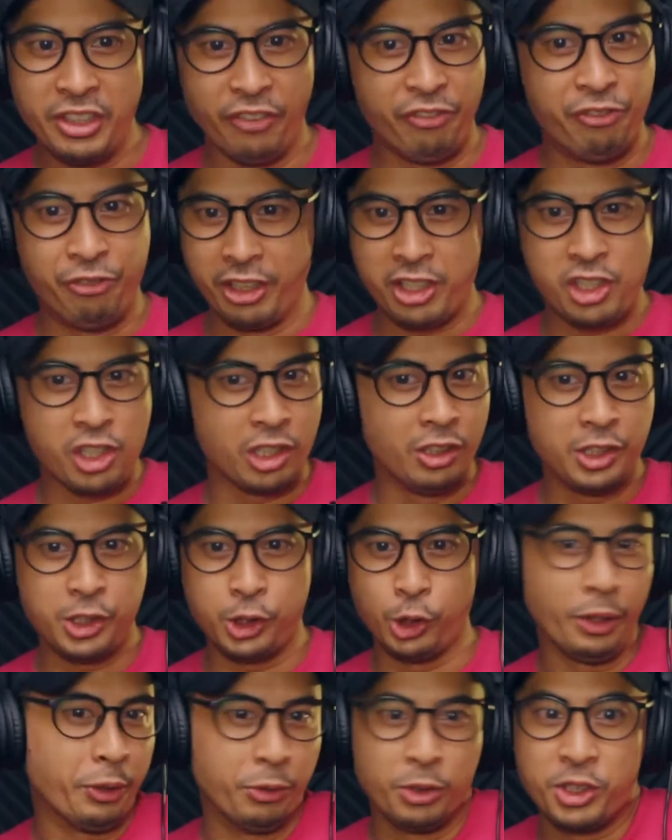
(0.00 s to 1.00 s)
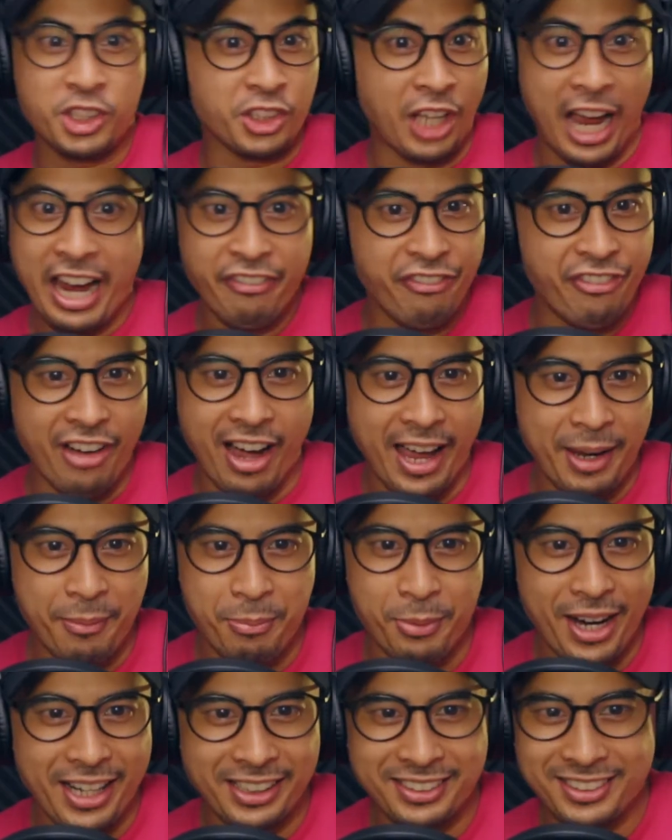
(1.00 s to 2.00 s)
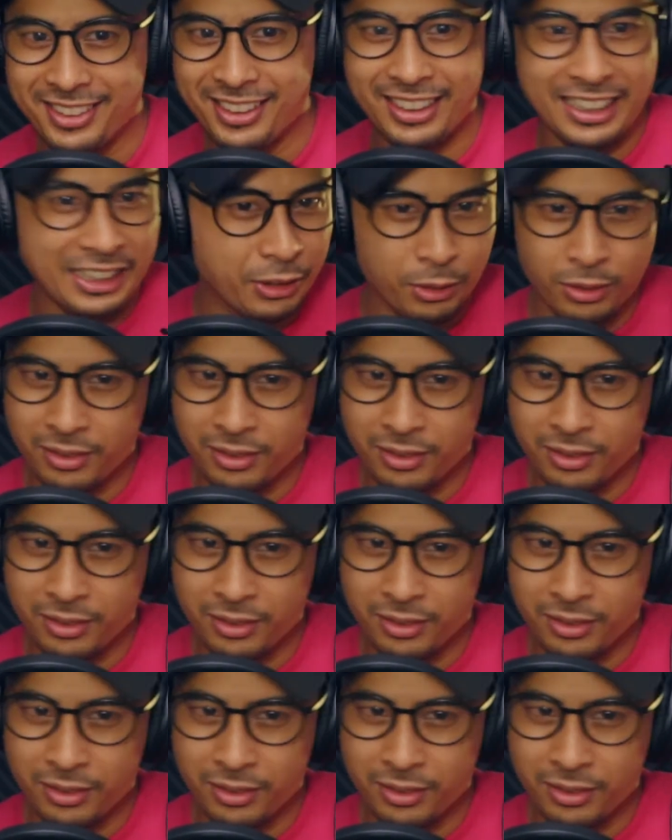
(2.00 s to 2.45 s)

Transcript: a fictional story. It was sci-fi practically. It was